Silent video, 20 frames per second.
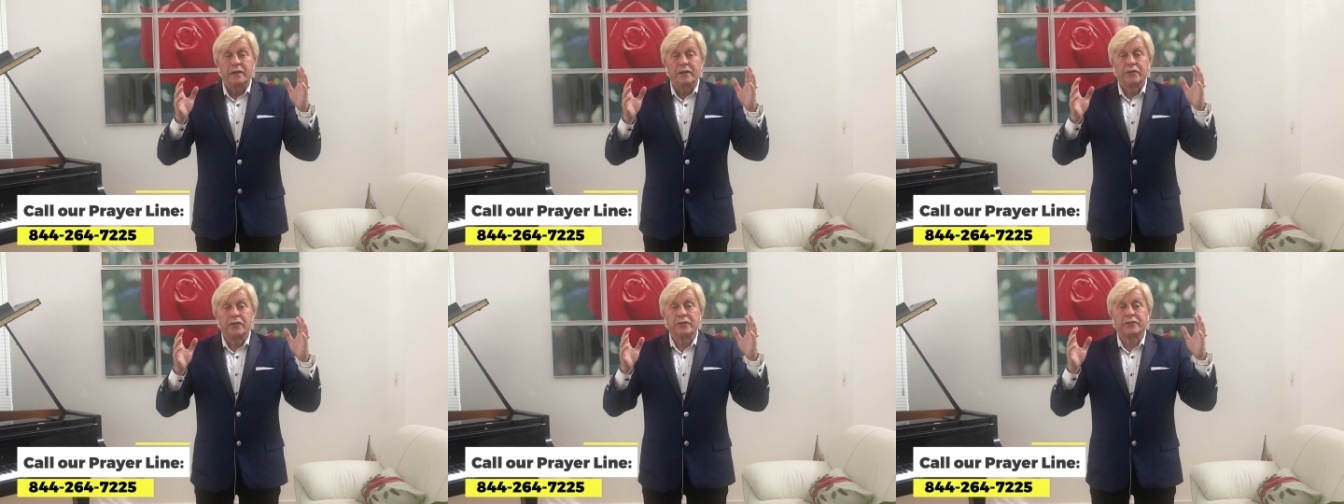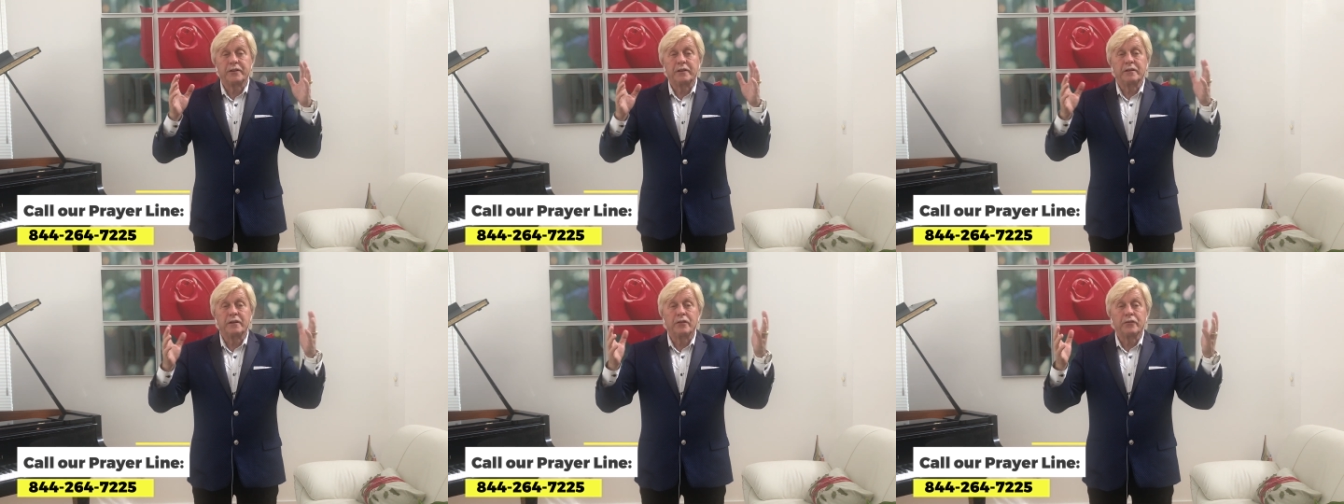
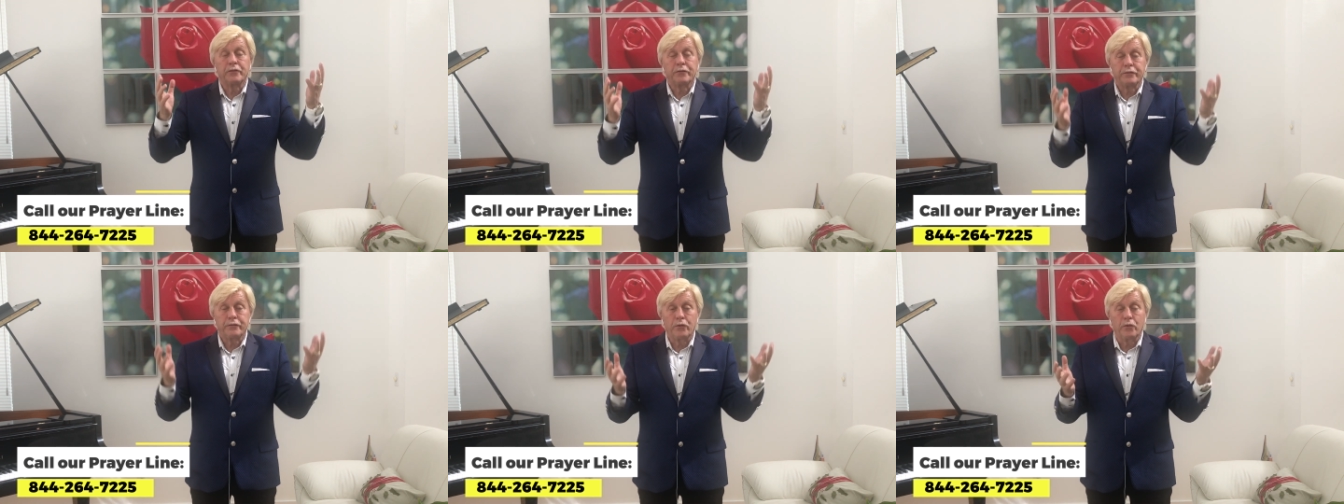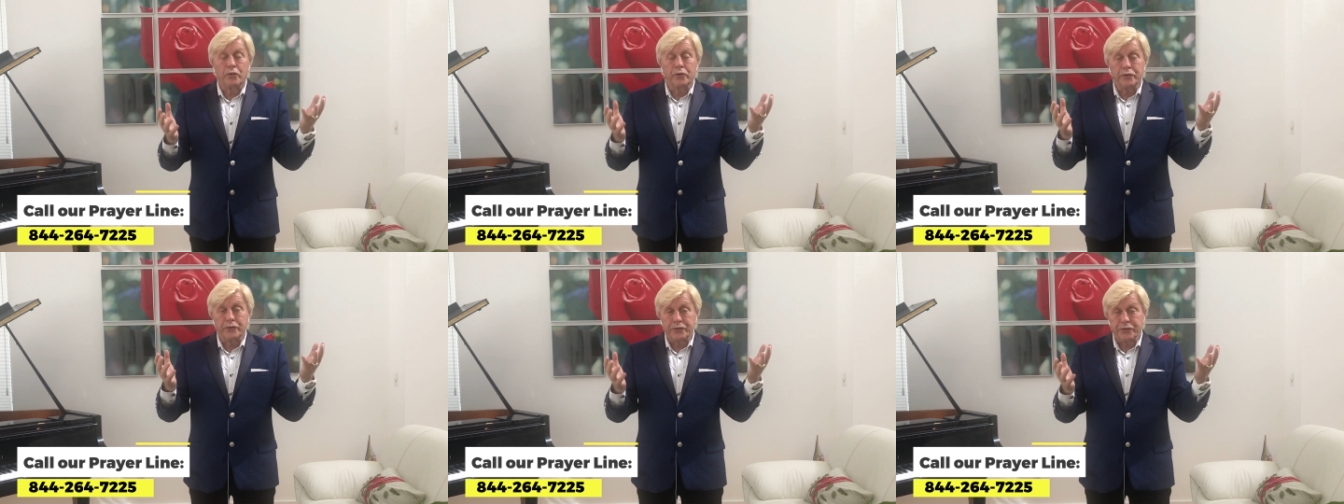there's another
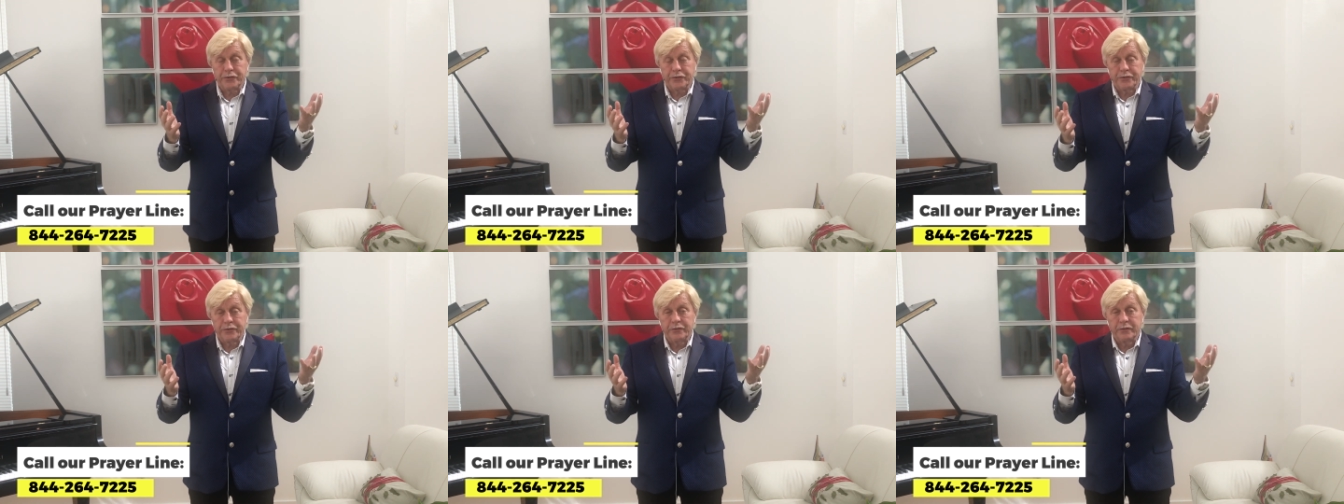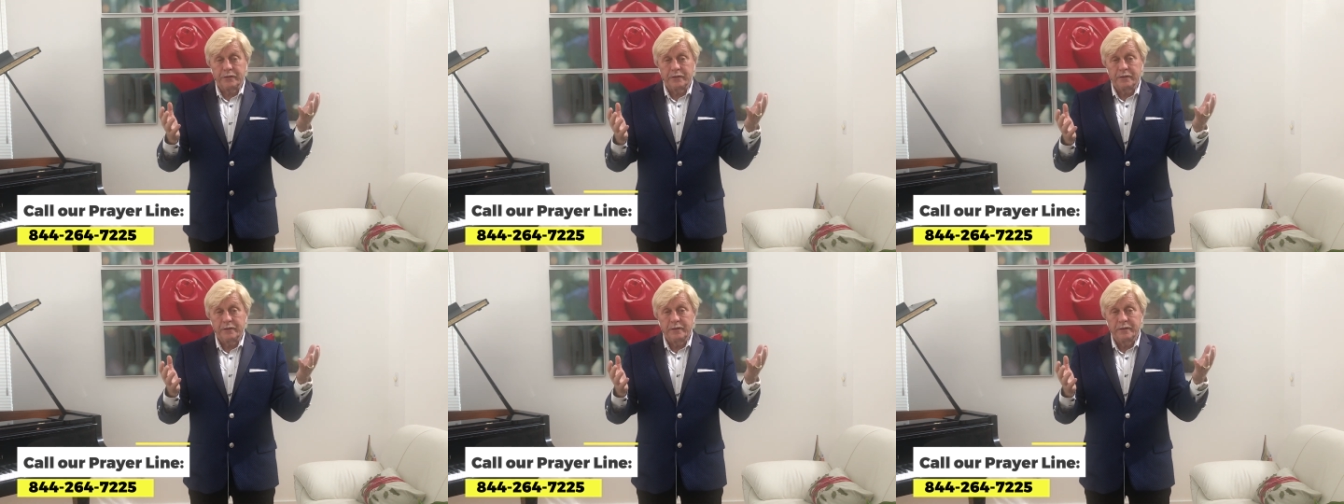force
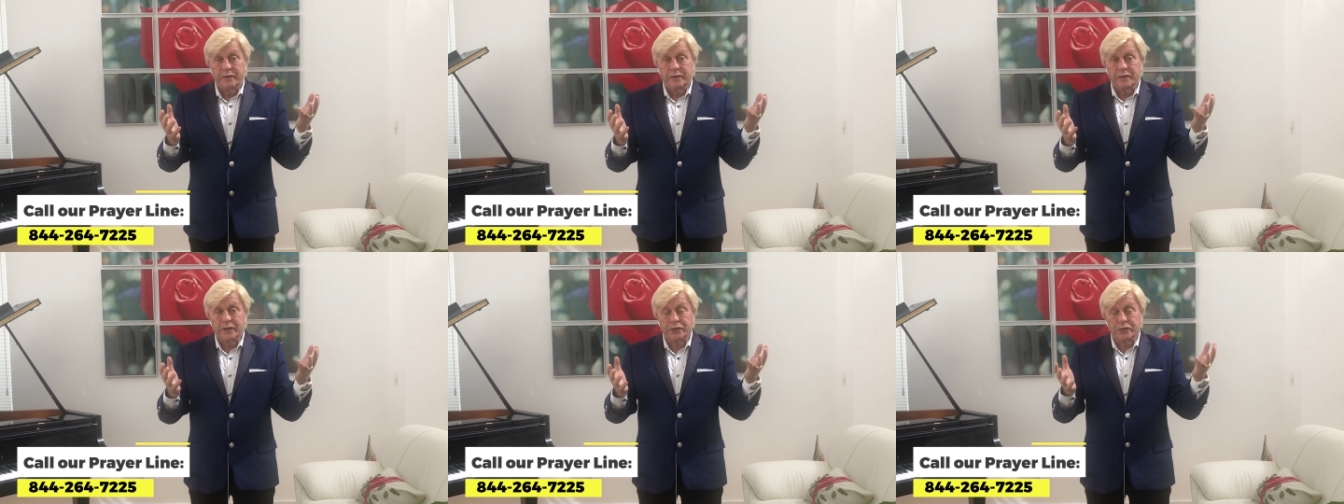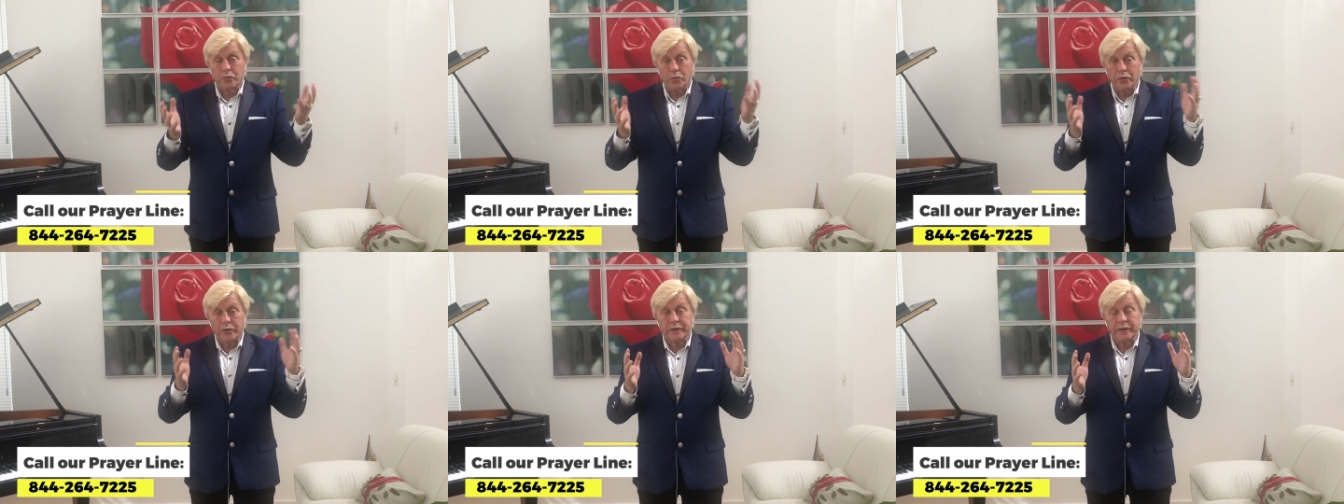
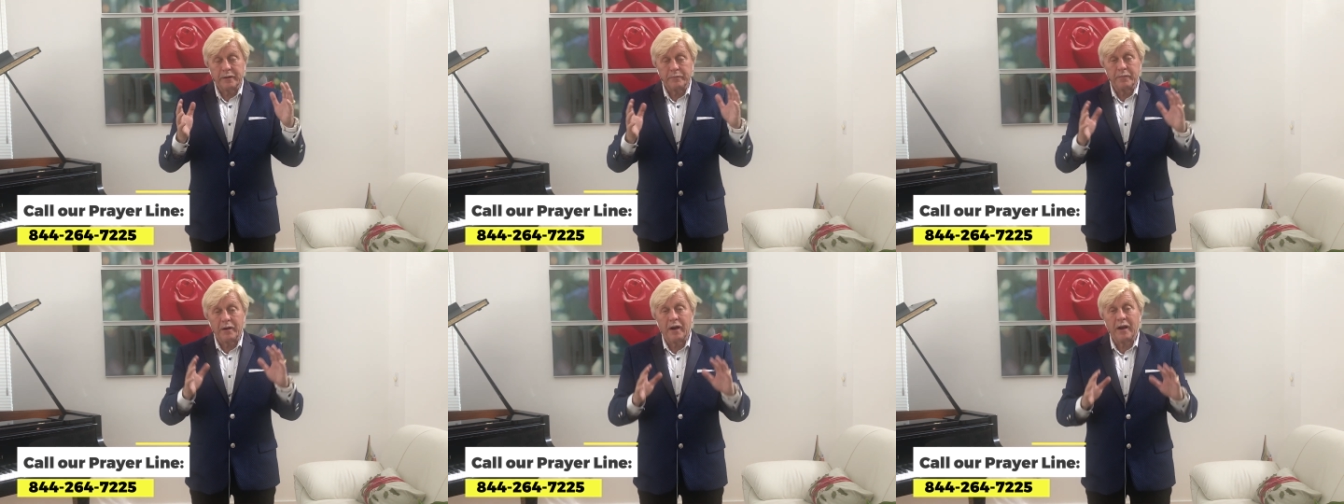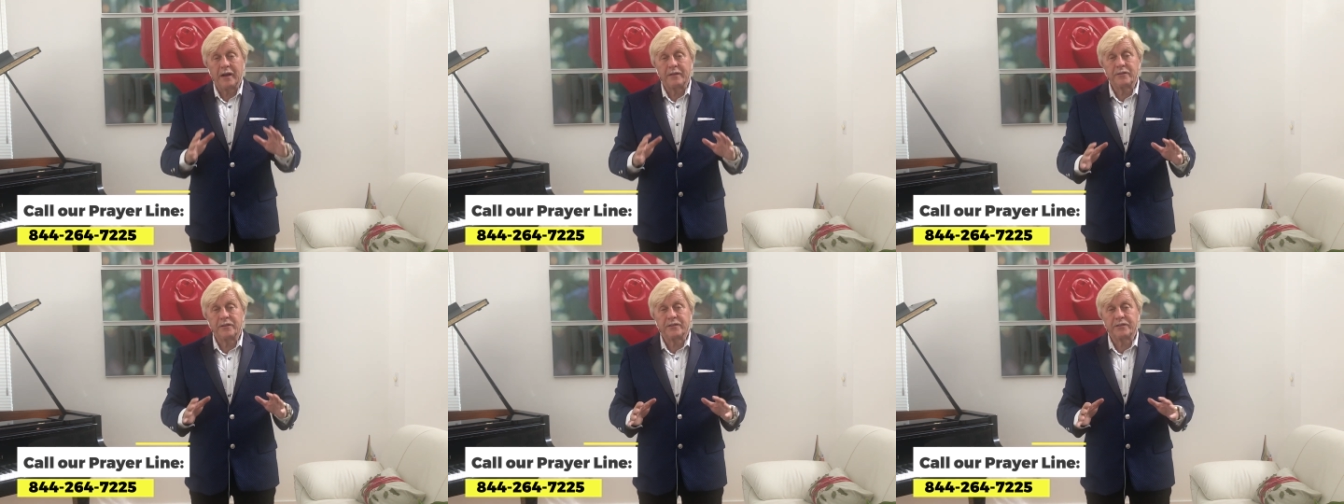that's working
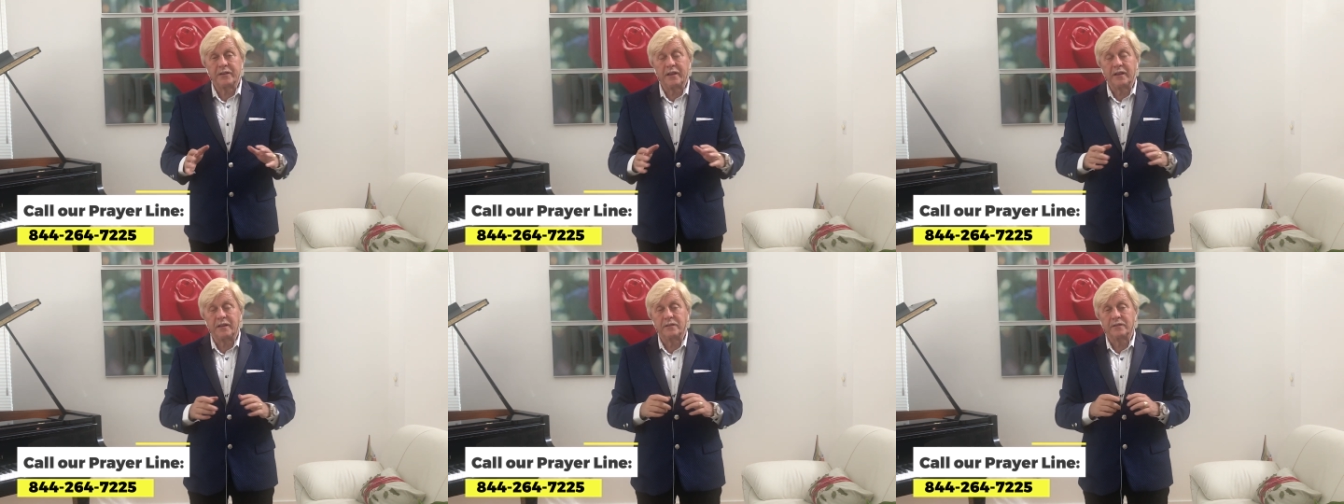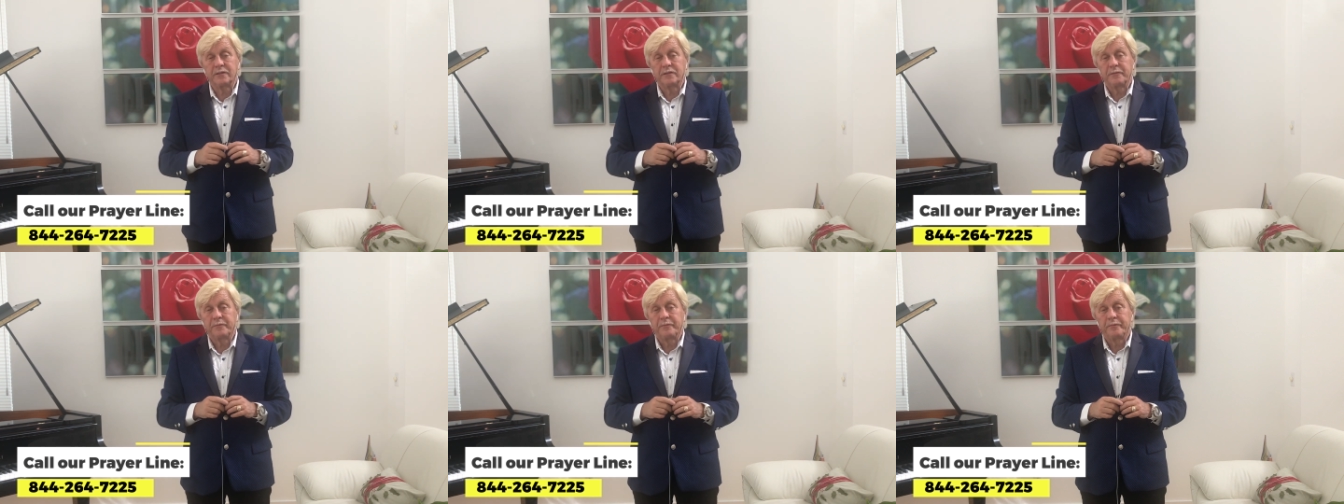behind the
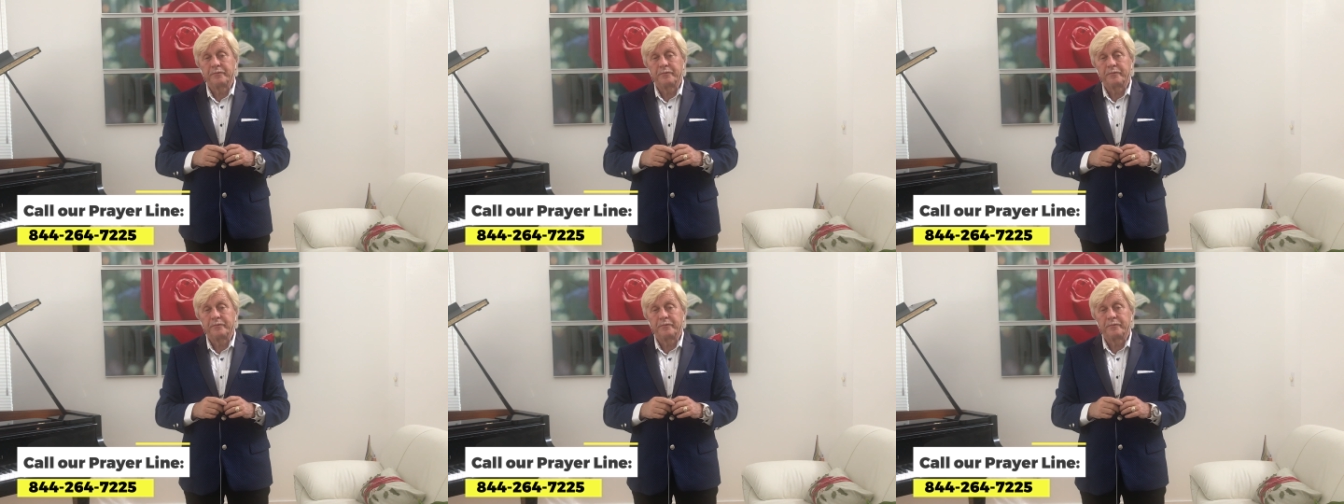scenes.